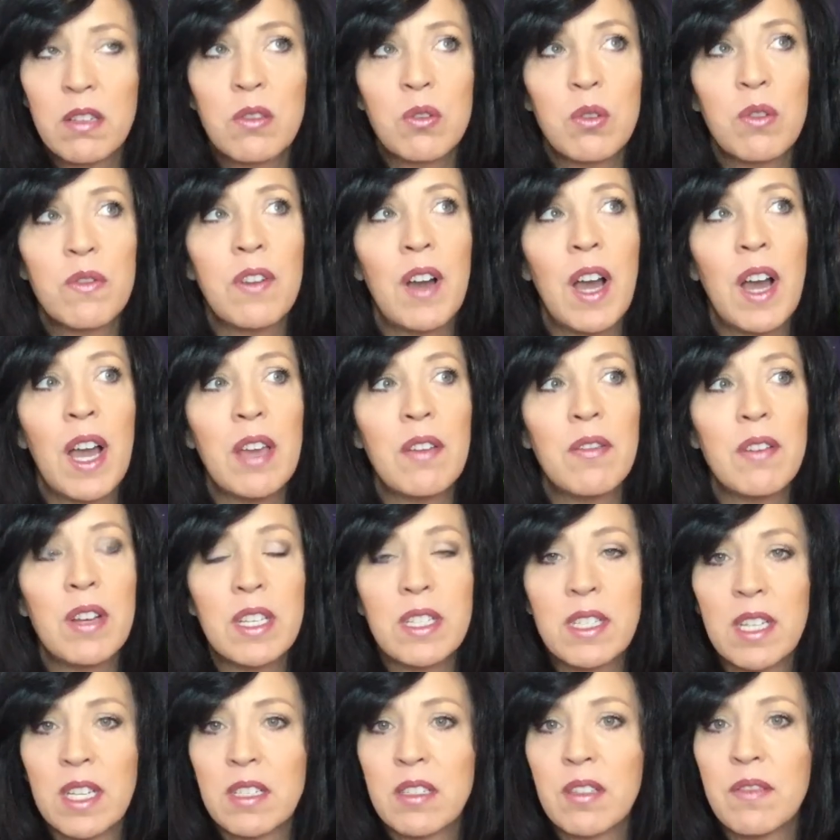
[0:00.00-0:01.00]
So if I've
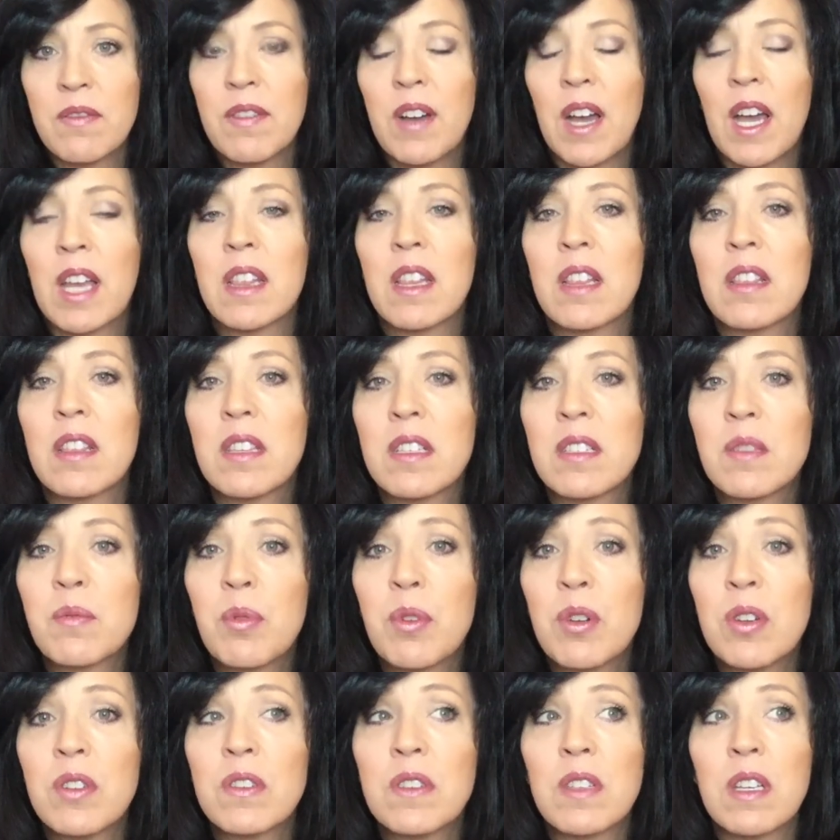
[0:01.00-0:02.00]
identified that this
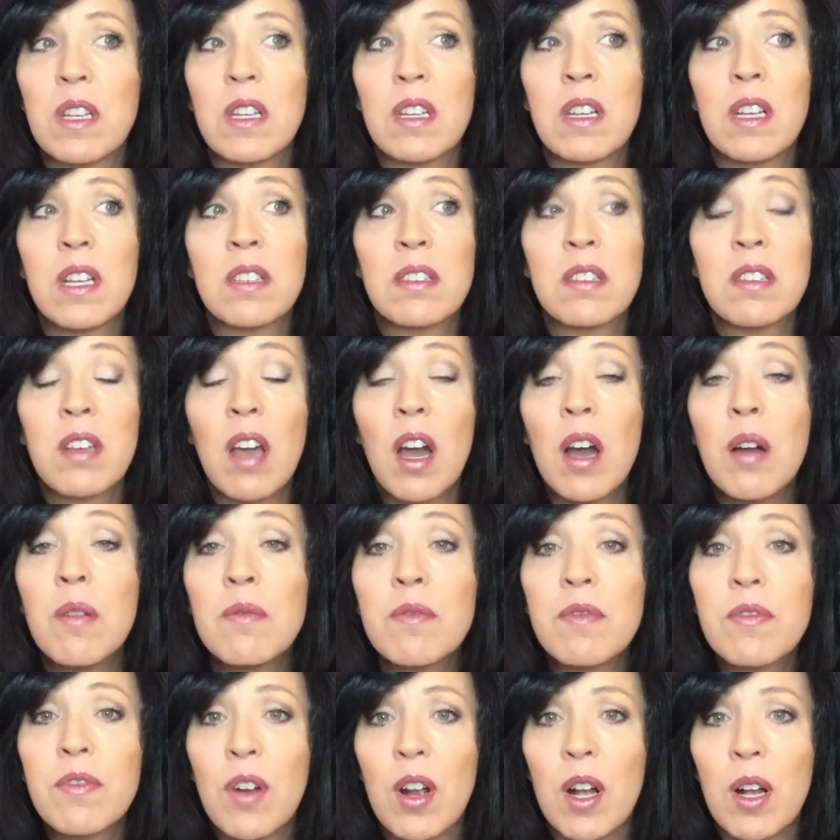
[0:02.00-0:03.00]
person has
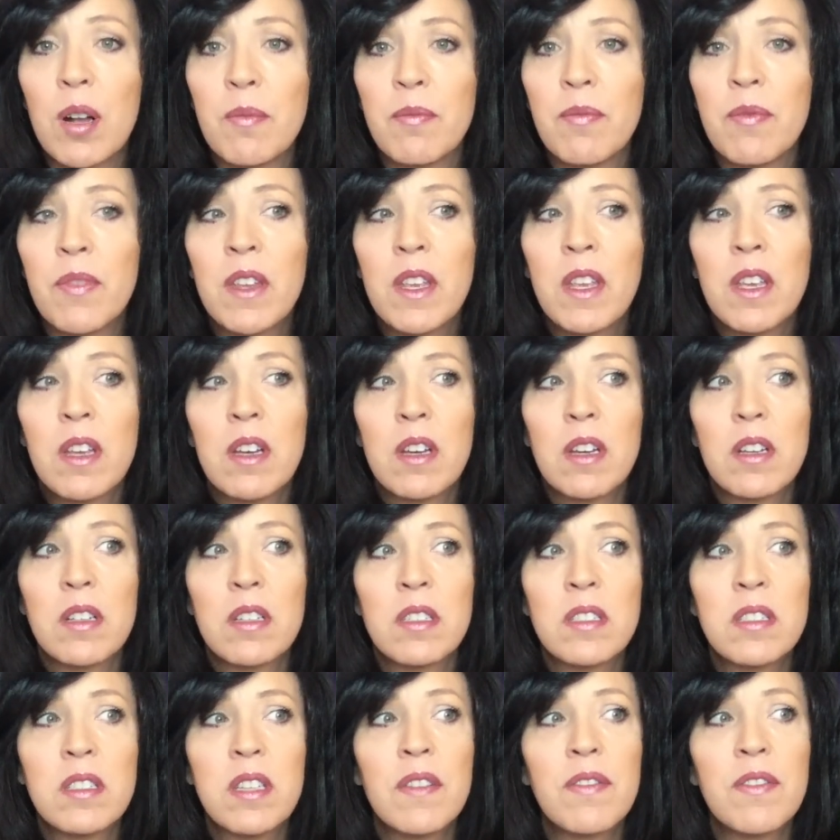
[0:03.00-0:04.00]
come from
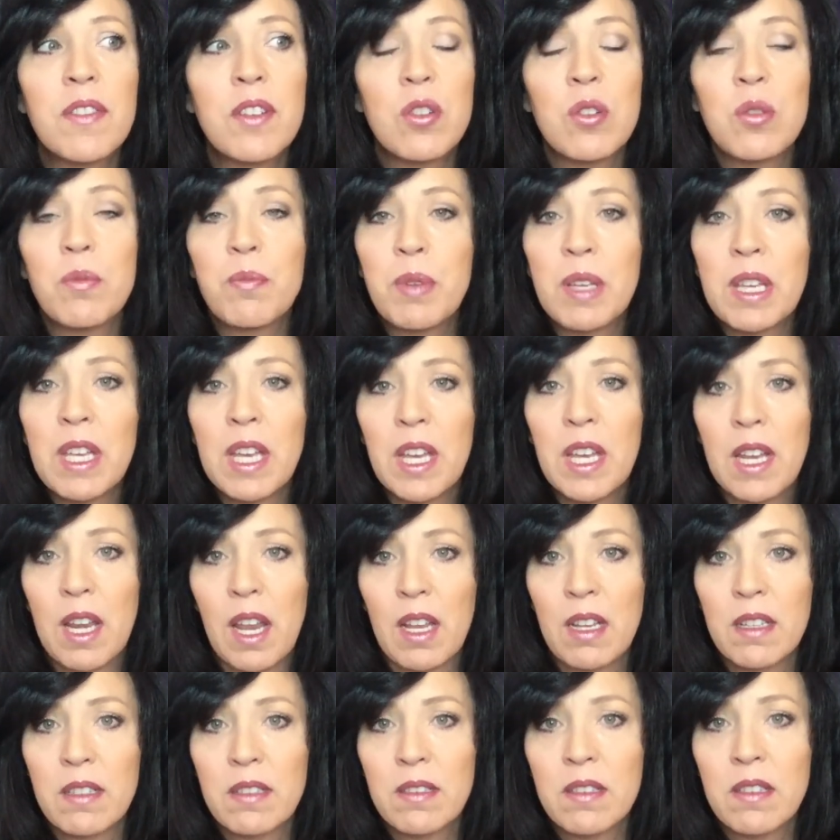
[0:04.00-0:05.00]
difficult
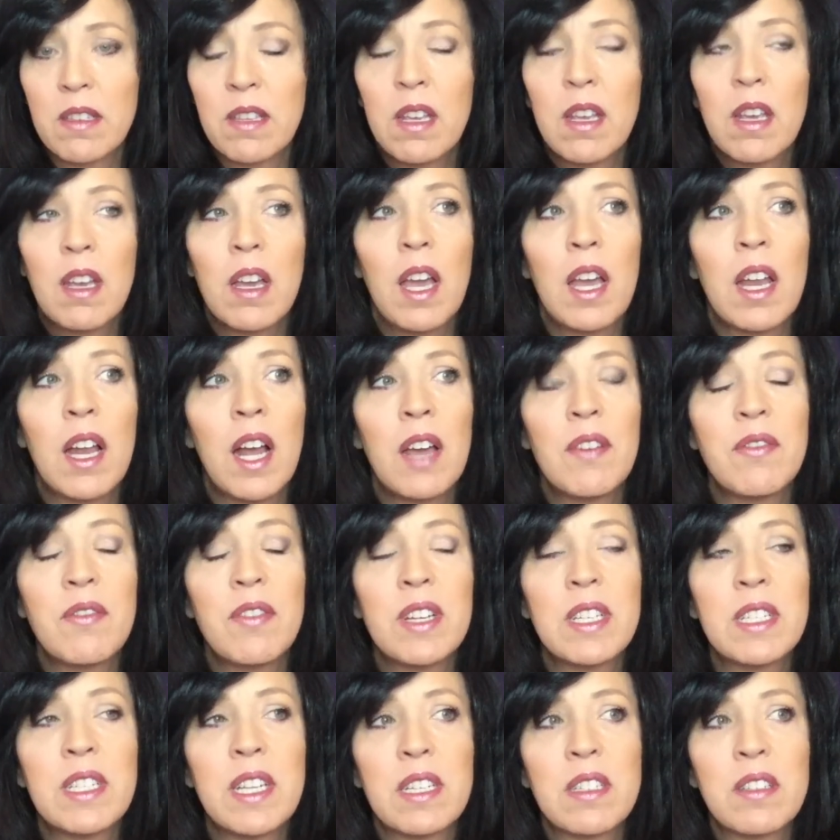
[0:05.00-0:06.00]
beginnings, and I've
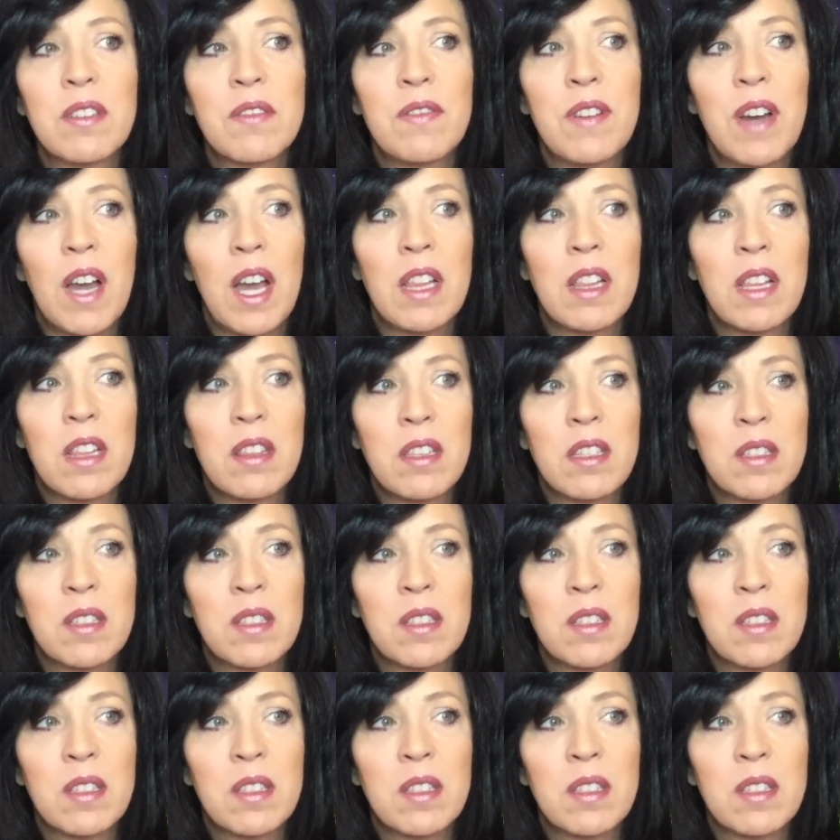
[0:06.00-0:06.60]
identified that